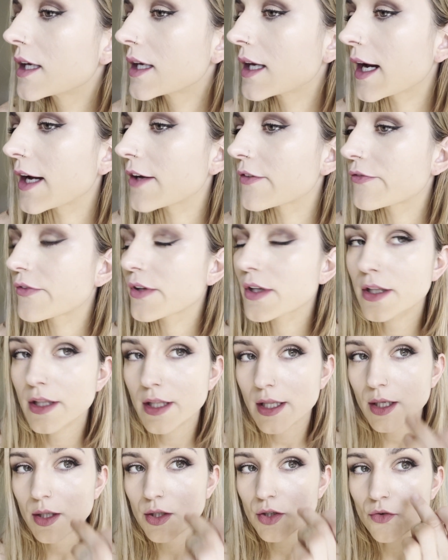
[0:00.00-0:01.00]
I feel
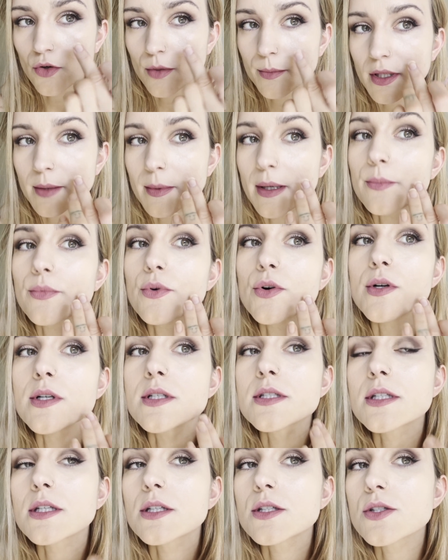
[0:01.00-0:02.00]
like normally my
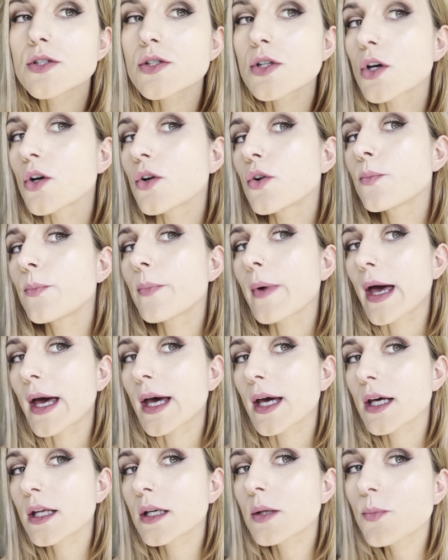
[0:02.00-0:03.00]
pores look so
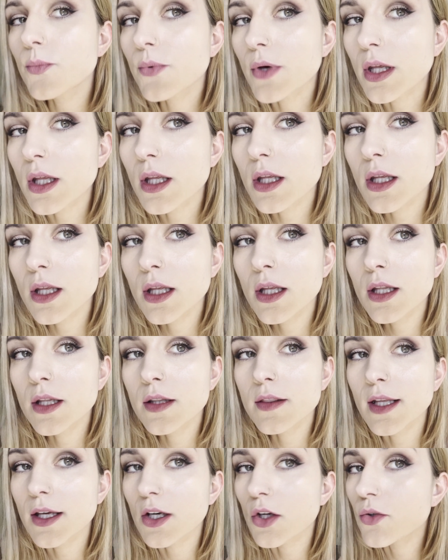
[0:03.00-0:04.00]
bad, but
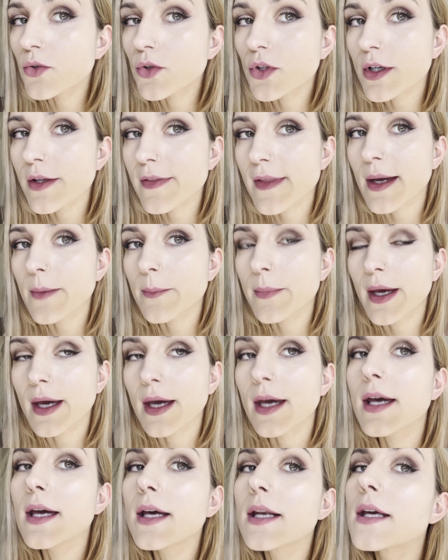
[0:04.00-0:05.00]
they don't look that
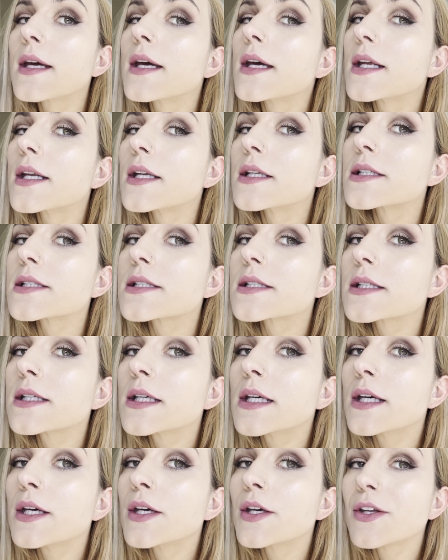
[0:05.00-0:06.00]
bad. And
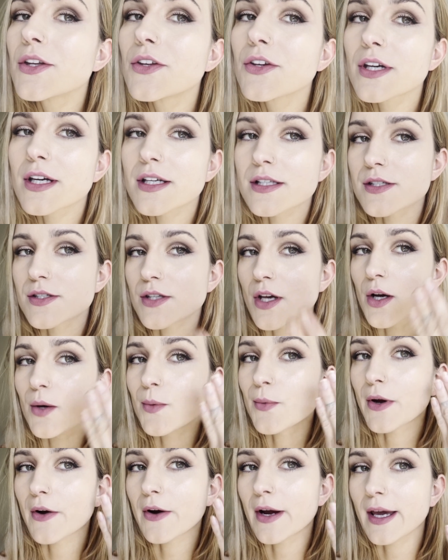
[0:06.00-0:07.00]
you guys saw
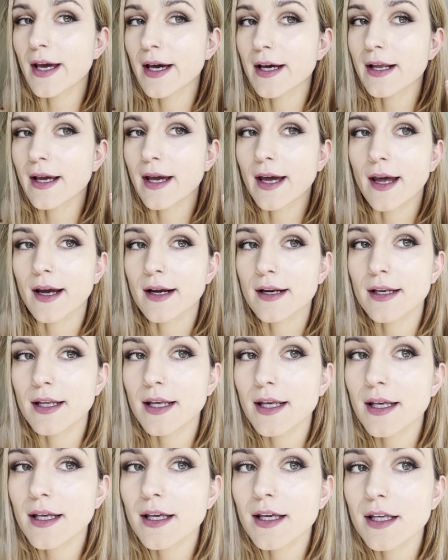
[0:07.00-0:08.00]
where I had
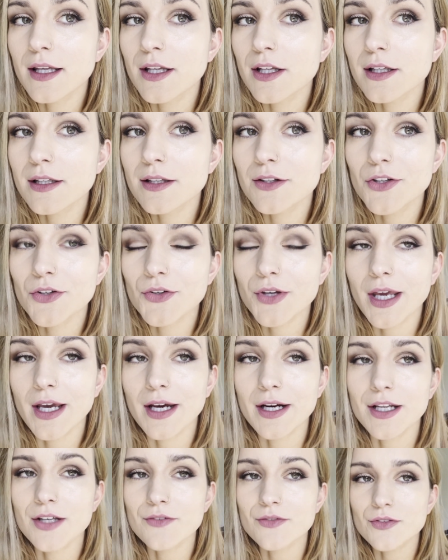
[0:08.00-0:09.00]
acne. You
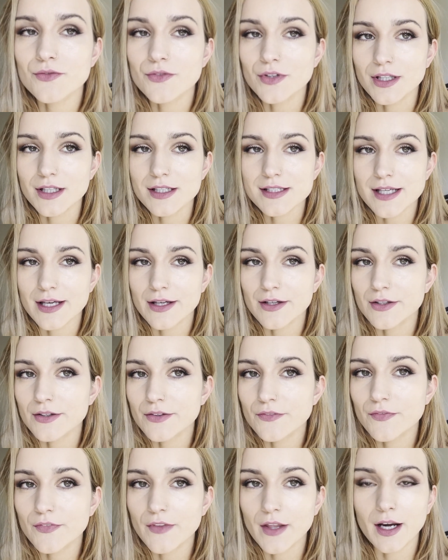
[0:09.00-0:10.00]
can't even really
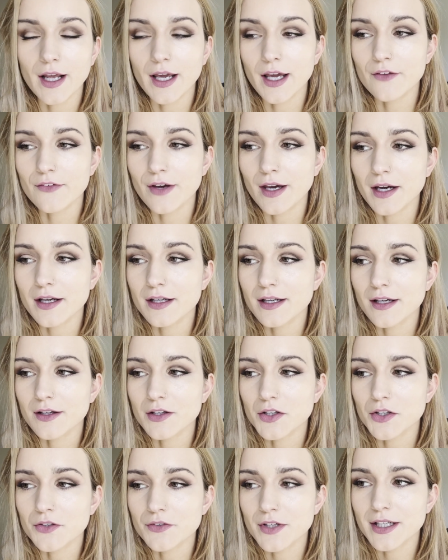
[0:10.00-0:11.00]
tell that I have acne at
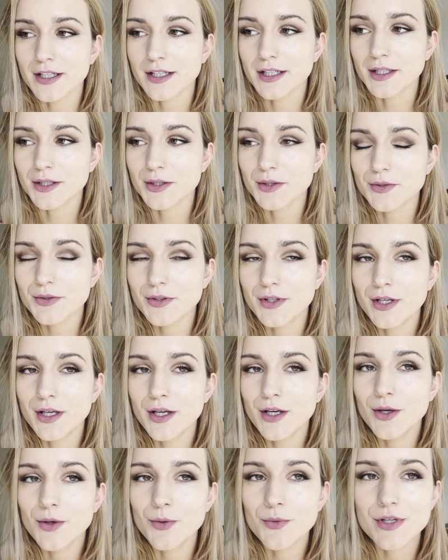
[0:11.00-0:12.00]
all right now,
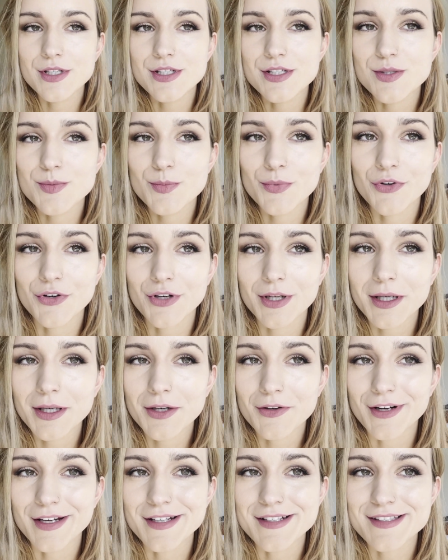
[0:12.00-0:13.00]
which is pretty
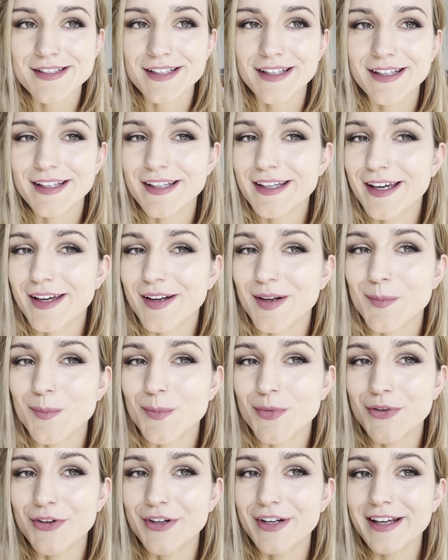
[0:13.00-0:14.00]
crazy, and I'm
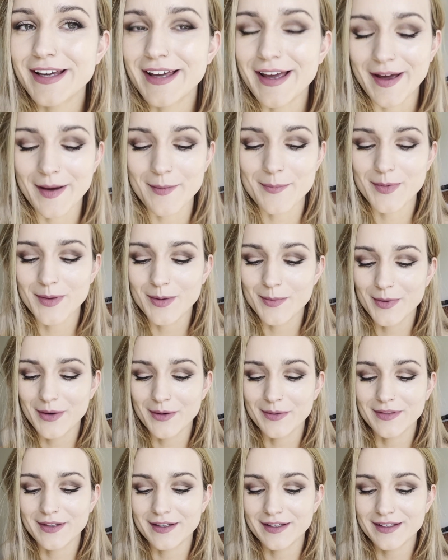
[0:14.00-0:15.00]
pretty happy
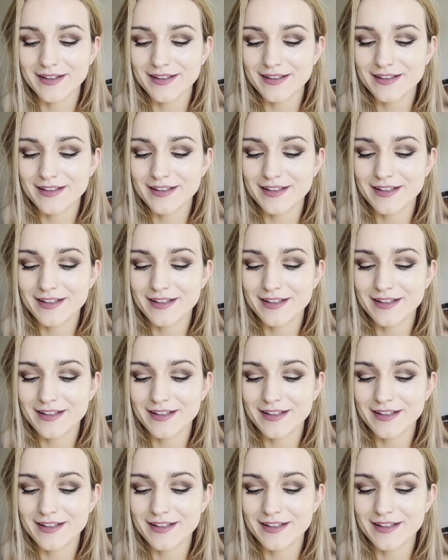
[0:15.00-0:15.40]
about that.